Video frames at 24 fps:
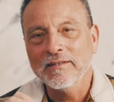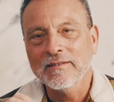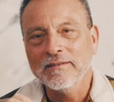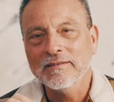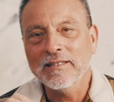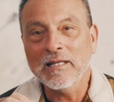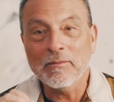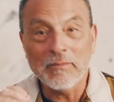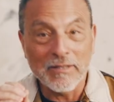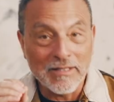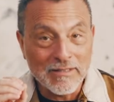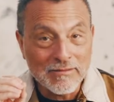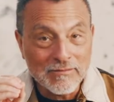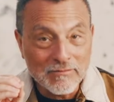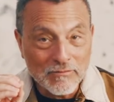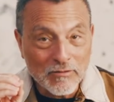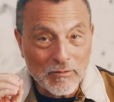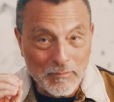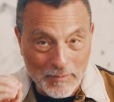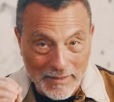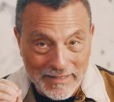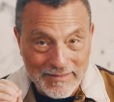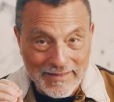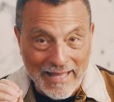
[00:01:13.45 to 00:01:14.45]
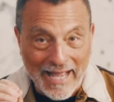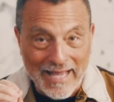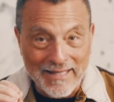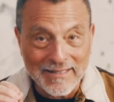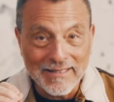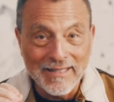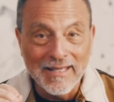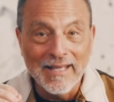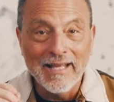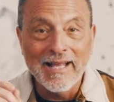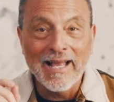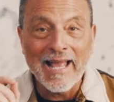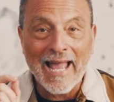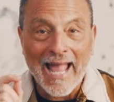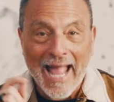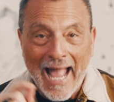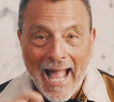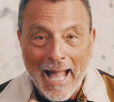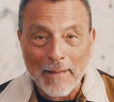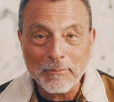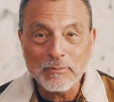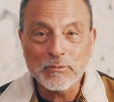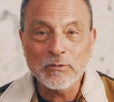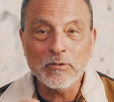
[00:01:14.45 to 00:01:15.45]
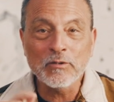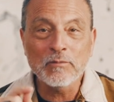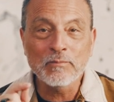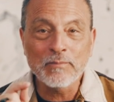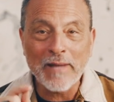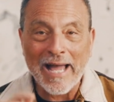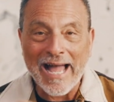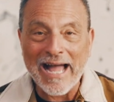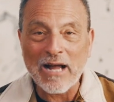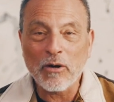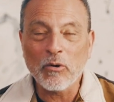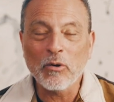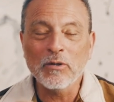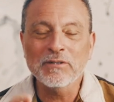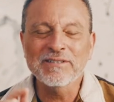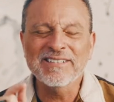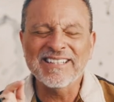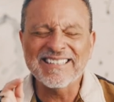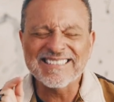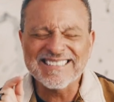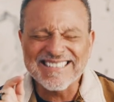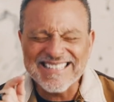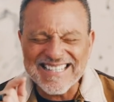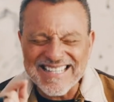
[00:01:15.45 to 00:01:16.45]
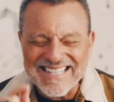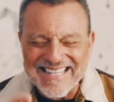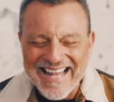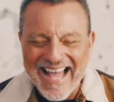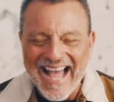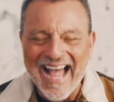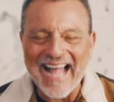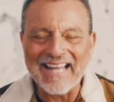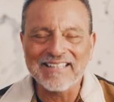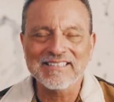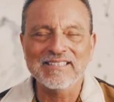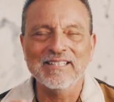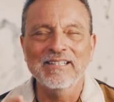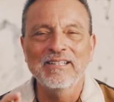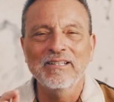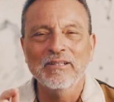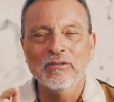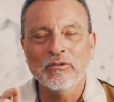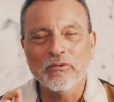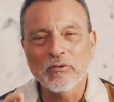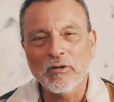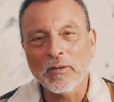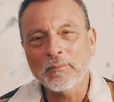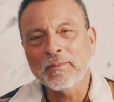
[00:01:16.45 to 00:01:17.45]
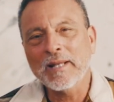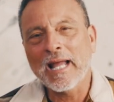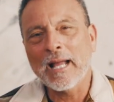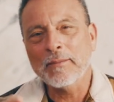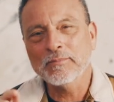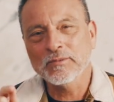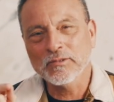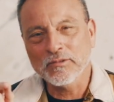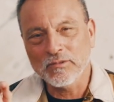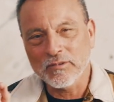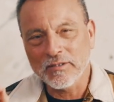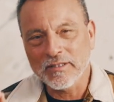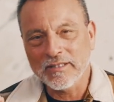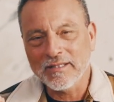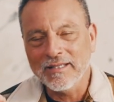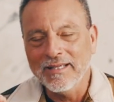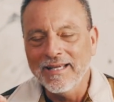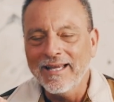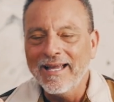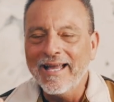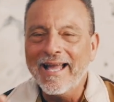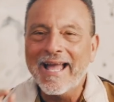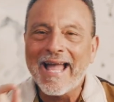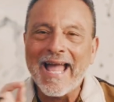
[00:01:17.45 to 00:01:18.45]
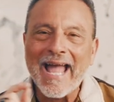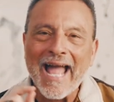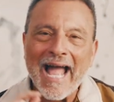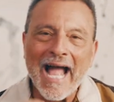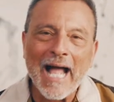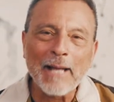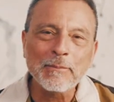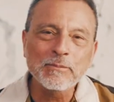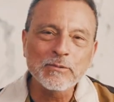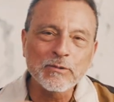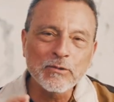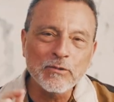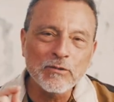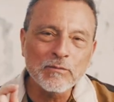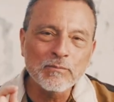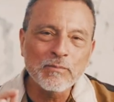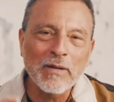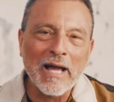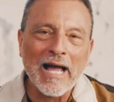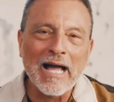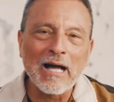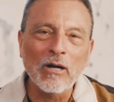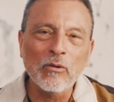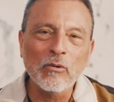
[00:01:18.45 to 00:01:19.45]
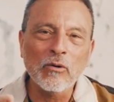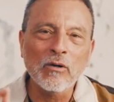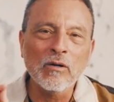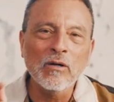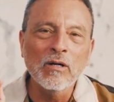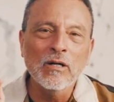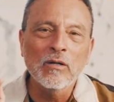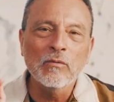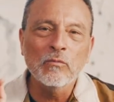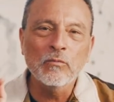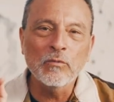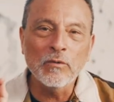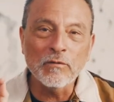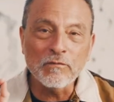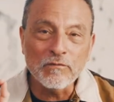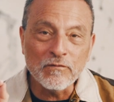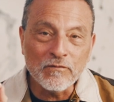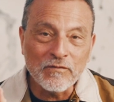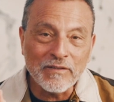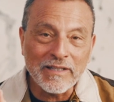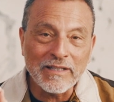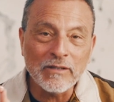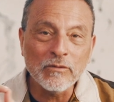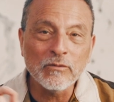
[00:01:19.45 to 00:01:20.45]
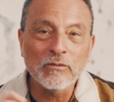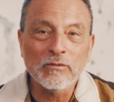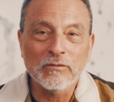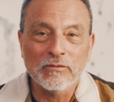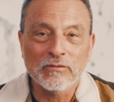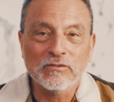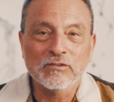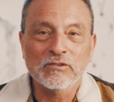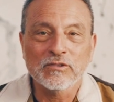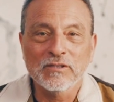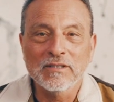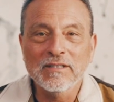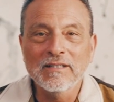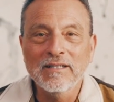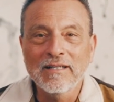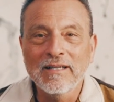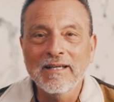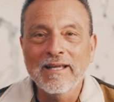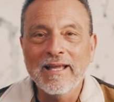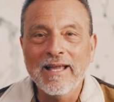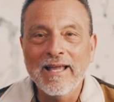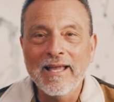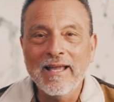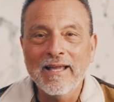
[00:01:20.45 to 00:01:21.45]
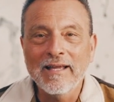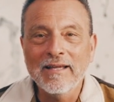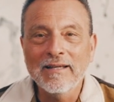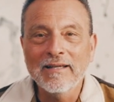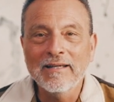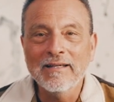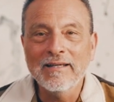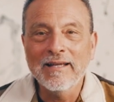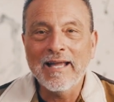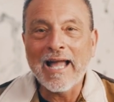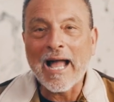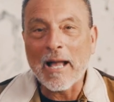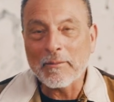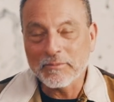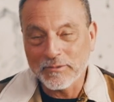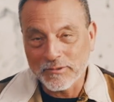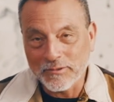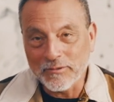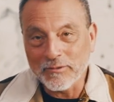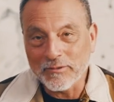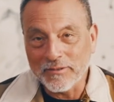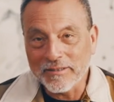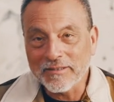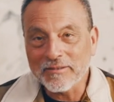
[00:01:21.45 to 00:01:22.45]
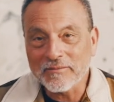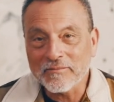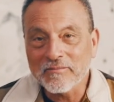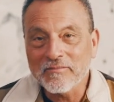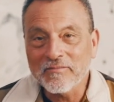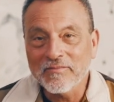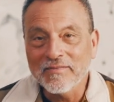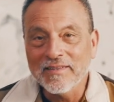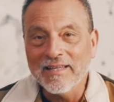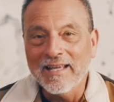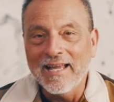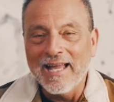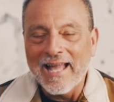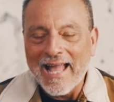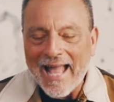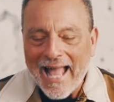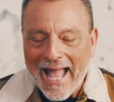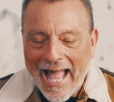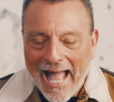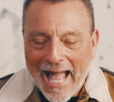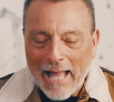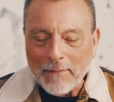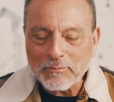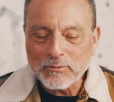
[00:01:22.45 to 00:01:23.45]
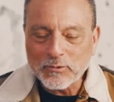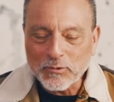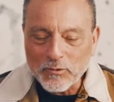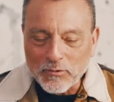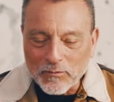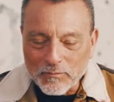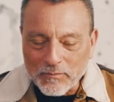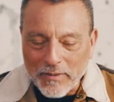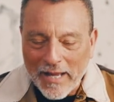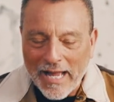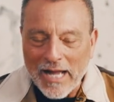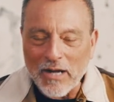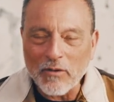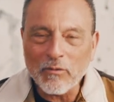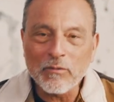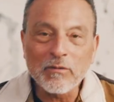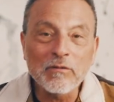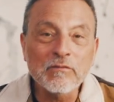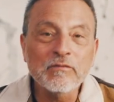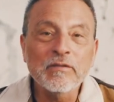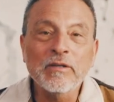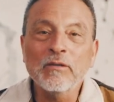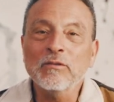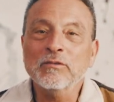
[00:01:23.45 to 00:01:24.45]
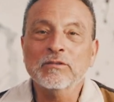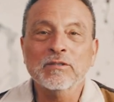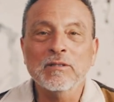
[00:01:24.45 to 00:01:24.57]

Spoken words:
Let me repeat that. Absolute power does not corrupt absolutely. Absolute power reveals absolutely. Absolute power reveals